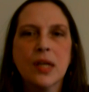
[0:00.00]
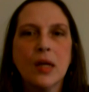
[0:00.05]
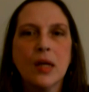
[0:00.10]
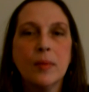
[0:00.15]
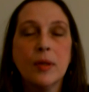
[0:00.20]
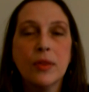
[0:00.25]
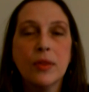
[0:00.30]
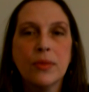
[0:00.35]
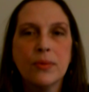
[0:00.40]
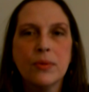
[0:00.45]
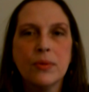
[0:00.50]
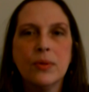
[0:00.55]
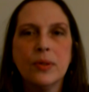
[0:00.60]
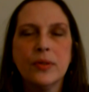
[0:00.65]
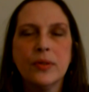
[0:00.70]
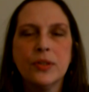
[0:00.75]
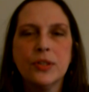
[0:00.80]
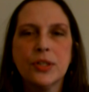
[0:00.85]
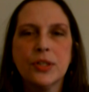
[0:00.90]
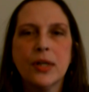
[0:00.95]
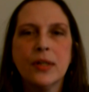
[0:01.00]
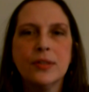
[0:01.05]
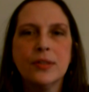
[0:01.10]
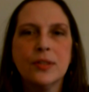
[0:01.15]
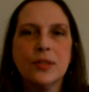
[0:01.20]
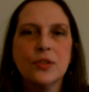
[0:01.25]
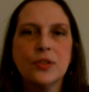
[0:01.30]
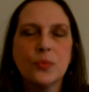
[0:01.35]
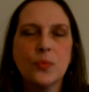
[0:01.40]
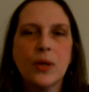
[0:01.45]
coming through in the charts
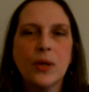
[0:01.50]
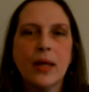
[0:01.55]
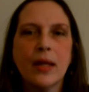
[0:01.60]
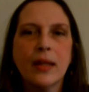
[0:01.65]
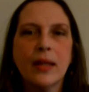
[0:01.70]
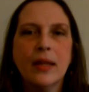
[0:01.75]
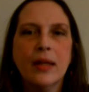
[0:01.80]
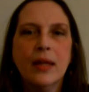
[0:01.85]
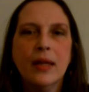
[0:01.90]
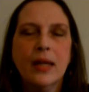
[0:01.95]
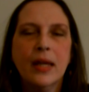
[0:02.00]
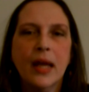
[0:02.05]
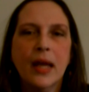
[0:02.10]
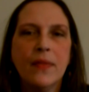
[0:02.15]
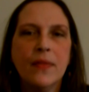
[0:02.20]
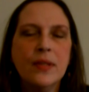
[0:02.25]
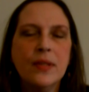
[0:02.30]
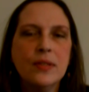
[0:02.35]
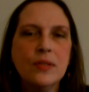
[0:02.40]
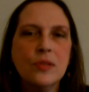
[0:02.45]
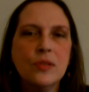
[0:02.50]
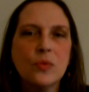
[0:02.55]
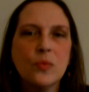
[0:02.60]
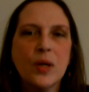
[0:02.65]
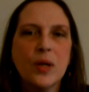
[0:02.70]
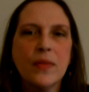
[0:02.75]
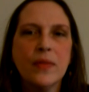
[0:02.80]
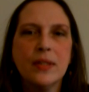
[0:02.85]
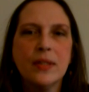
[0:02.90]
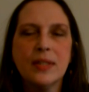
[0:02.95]
as well. And this is
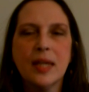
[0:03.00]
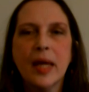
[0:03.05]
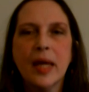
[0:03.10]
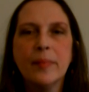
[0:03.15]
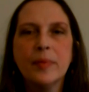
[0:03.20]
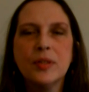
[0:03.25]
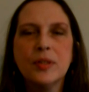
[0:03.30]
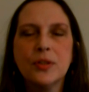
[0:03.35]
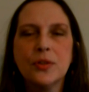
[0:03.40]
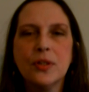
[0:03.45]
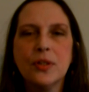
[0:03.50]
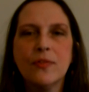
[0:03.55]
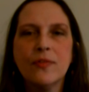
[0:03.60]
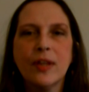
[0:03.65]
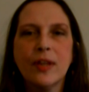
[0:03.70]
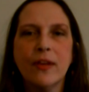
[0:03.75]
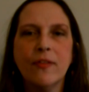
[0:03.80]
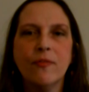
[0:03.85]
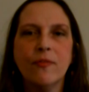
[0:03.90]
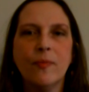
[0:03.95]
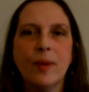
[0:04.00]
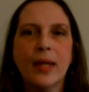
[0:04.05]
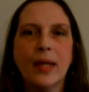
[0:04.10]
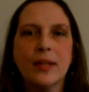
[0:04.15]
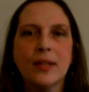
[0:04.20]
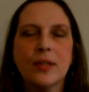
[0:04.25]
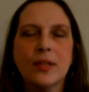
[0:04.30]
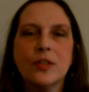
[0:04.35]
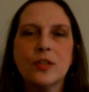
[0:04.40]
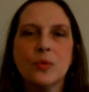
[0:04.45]
when the tapestry of life
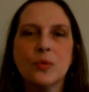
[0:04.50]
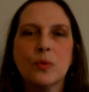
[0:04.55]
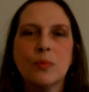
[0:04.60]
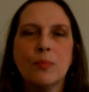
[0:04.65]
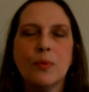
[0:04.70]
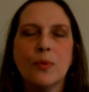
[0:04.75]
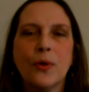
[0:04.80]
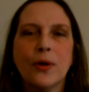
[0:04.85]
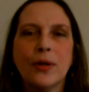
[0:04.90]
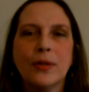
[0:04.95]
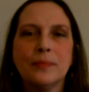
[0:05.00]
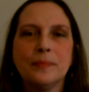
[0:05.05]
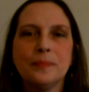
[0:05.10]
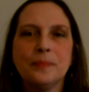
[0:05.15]
mandalas were born.